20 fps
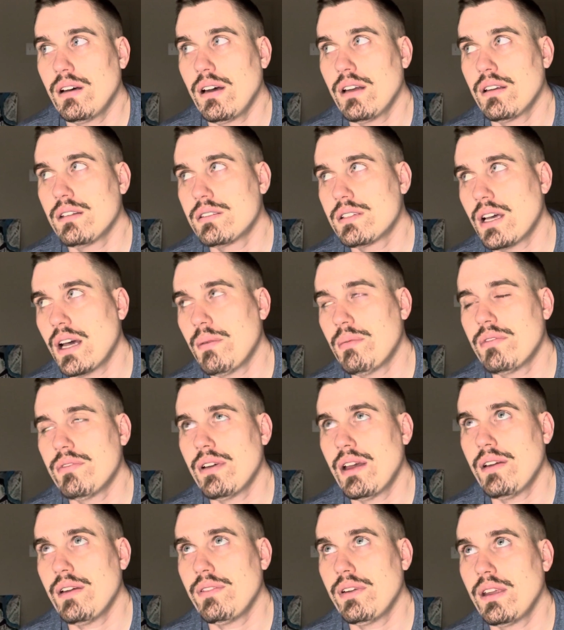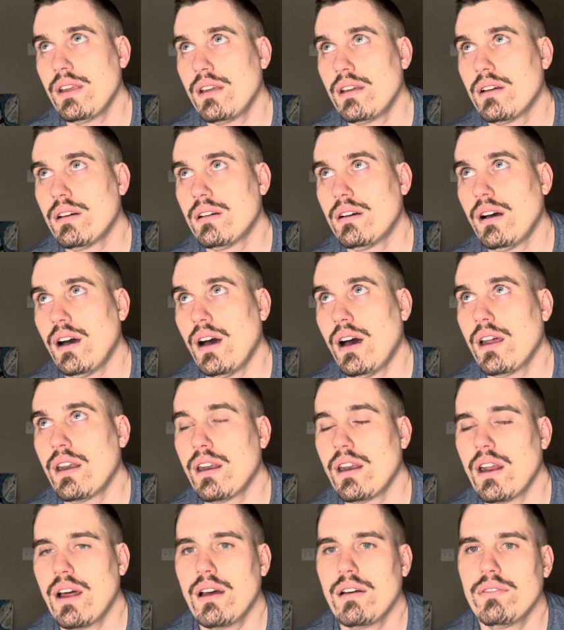on top of having on and
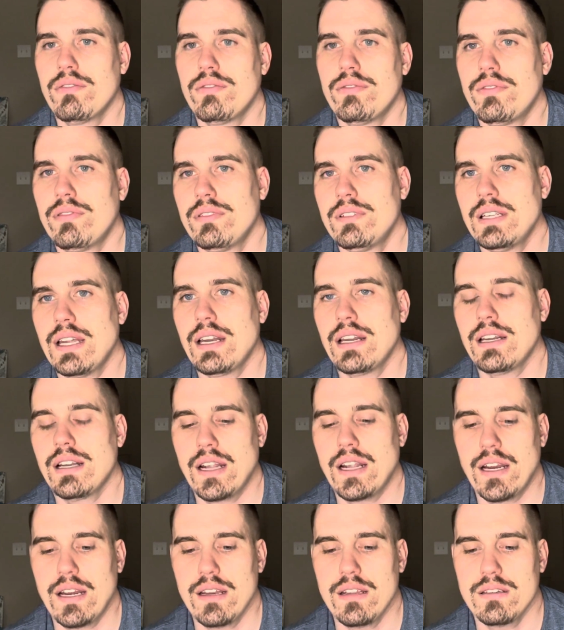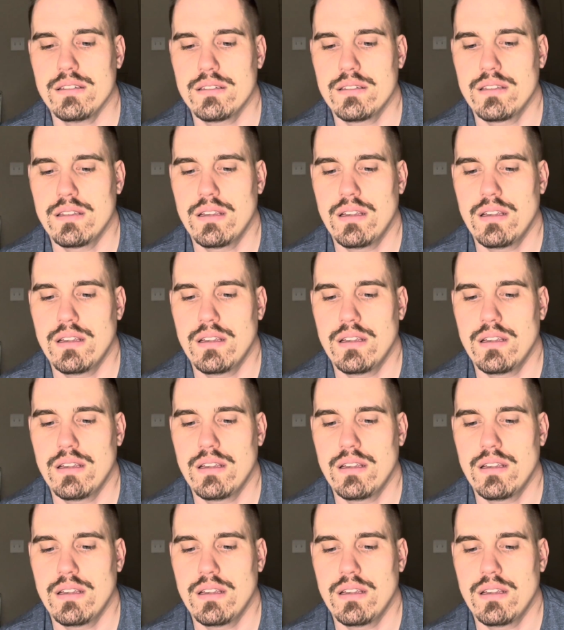off tendonitis.